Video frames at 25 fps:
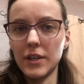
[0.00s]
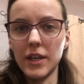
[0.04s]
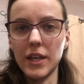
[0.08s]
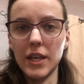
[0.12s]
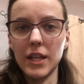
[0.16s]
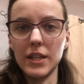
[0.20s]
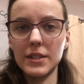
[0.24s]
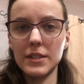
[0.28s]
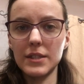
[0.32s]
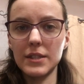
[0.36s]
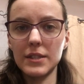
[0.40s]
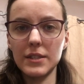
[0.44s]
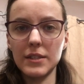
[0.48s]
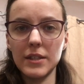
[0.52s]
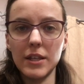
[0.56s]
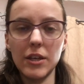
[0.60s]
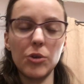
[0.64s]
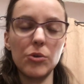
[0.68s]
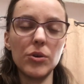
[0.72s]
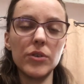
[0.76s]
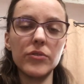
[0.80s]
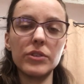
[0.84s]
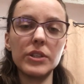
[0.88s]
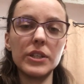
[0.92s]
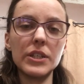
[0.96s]
it's
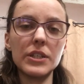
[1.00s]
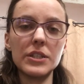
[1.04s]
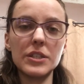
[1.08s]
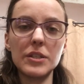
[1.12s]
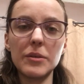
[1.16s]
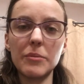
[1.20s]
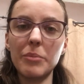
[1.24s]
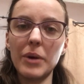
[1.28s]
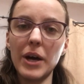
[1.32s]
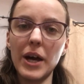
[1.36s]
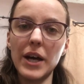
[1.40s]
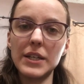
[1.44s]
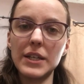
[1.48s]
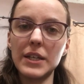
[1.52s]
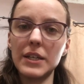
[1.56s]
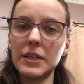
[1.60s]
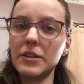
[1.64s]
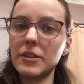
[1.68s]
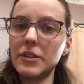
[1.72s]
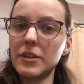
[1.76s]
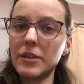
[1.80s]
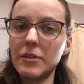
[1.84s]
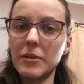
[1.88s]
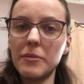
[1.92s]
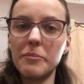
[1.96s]
equivalent to
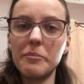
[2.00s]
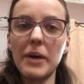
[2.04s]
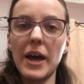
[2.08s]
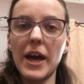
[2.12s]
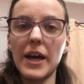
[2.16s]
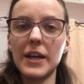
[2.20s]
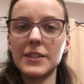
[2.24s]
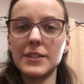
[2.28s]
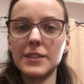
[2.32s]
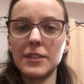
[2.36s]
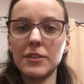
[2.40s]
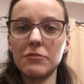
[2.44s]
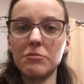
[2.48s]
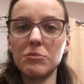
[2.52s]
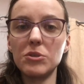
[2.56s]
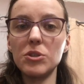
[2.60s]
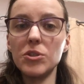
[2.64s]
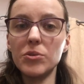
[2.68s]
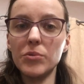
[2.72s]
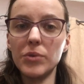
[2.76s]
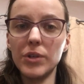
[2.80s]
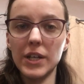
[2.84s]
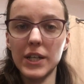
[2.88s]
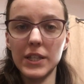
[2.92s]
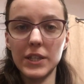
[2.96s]
buying bags of
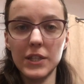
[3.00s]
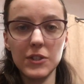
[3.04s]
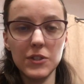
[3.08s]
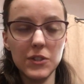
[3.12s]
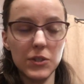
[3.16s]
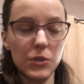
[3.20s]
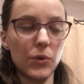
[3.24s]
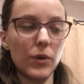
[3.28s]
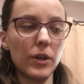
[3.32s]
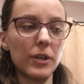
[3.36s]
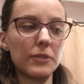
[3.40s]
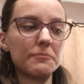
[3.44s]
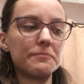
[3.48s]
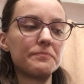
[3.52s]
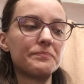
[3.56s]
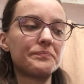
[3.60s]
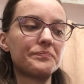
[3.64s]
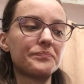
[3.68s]
manure at the store.